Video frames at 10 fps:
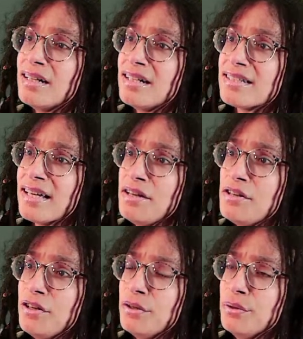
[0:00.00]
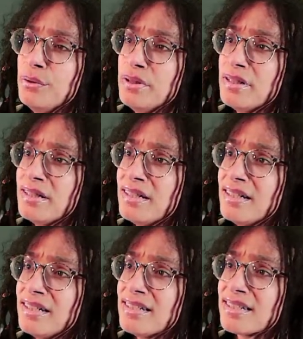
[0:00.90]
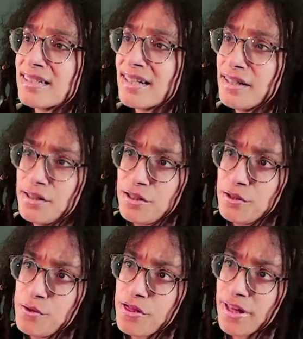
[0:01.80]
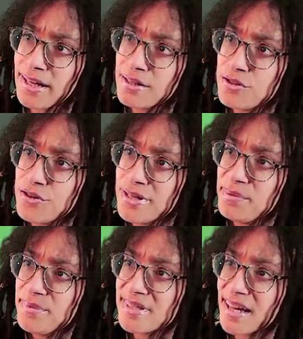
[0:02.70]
Is that new? Is this like a new thing in Dreams?